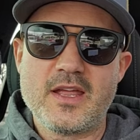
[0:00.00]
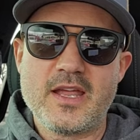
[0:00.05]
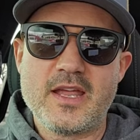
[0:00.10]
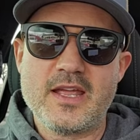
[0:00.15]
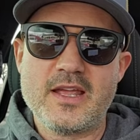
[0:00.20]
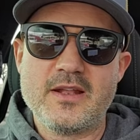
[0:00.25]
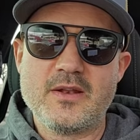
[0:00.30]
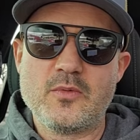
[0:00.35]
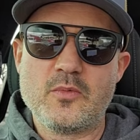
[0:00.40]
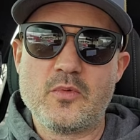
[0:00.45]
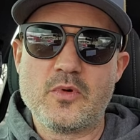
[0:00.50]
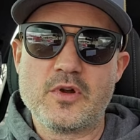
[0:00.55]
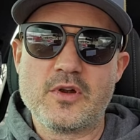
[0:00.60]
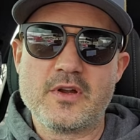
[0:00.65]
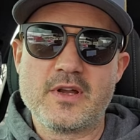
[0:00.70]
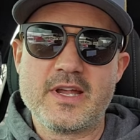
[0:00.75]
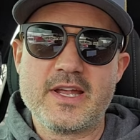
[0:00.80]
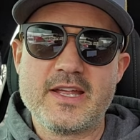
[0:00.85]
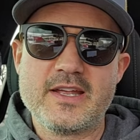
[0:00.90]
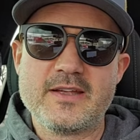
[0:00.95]
And
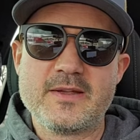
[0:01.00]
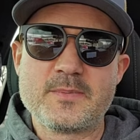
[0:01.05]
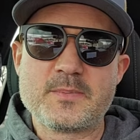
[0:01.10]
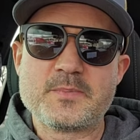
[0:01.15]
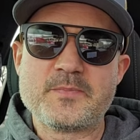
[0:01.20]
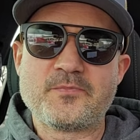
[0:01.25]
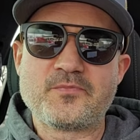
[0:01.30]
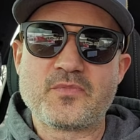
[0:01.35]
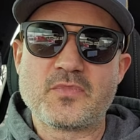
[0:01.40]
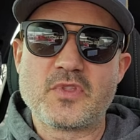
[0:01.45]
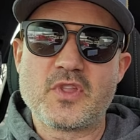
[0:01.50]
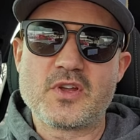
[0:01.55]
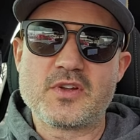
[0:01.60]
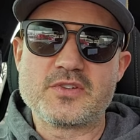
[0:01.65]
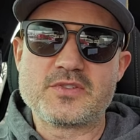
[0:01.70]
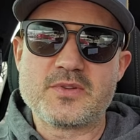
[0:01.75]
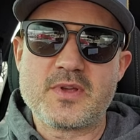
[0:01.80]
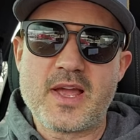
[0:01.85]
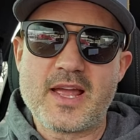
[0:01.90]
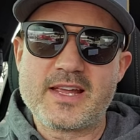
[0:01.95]
where a
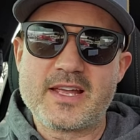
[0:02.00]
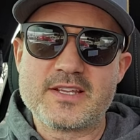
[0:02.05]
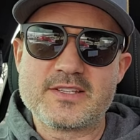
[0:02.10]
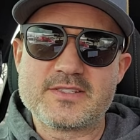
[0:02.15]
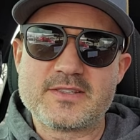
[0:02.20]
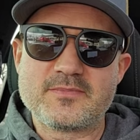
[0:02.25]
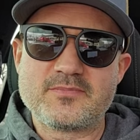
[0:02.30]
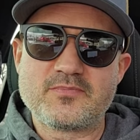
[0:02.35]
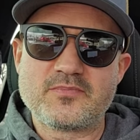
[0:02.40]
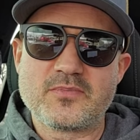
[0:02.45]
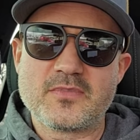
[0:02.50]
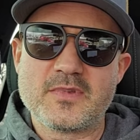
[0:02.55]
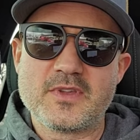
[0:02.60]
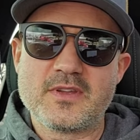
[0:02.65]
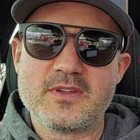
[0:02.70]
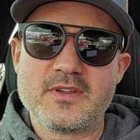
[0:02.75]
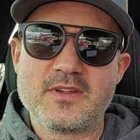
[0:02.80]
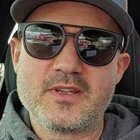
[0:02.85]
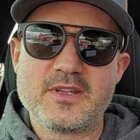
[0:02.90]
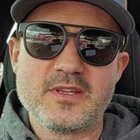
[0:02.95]
there's I guess
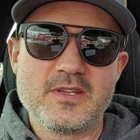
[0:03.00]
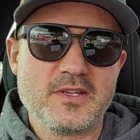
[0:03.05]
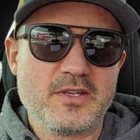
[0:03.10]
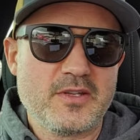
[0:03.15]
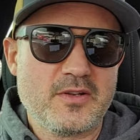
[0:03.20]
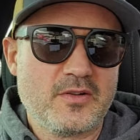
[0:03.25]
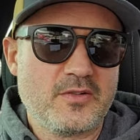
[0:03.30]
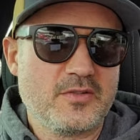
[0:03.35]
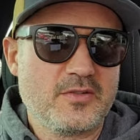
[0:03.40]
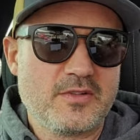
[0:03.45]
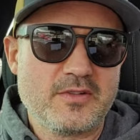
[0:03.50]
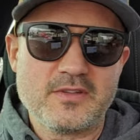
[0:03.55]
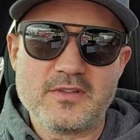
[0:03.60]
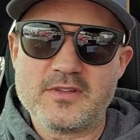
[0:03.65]
you know